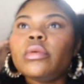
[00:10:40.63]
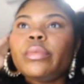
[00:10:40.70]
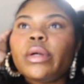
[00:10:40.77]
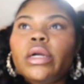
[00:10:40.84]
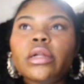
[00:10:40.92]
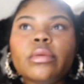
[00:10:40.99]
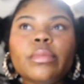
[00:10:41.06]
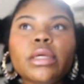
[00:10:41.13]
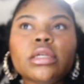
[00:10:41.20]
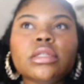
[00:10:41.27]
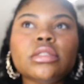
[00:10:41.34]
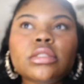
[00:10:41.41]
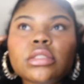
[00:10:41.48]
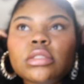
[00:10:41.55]
Part of me
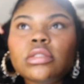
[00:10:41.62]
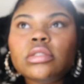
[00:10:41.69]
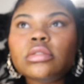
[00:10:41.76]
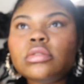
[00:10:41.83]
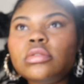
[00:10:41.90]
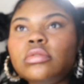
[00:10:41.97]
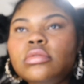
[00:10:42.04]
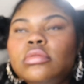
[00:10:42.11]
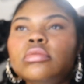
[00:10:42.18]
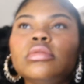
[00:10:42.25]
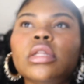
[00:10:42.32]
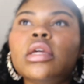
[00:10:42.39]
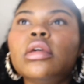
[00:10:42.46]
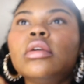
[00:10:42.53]
is
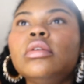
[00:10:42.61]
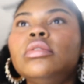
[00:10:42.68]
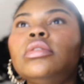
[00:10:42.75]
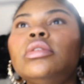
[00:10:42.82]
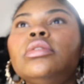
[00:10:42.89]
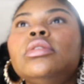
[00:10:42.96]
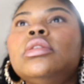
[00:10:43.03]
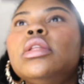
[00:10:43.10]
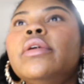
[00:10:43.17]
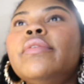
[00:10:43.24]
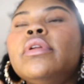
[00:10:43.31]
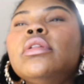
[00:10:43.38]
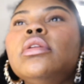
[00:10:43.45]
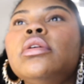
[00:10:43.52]
like, just
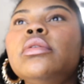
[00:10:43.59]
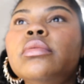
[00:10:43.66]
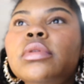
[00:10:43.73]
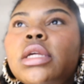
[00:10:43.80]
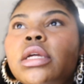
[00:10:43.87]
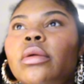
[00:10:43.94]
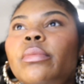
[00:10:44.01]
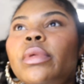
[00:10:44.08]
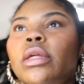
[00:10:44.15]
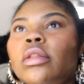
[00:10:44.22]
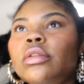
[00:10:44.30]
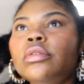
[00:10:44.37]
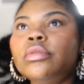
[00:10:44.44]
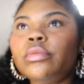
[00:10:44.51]
leave it alone. Let it be a
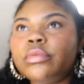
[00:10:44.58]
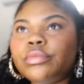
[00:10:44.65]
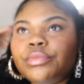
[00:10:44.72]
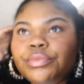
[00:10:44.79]
little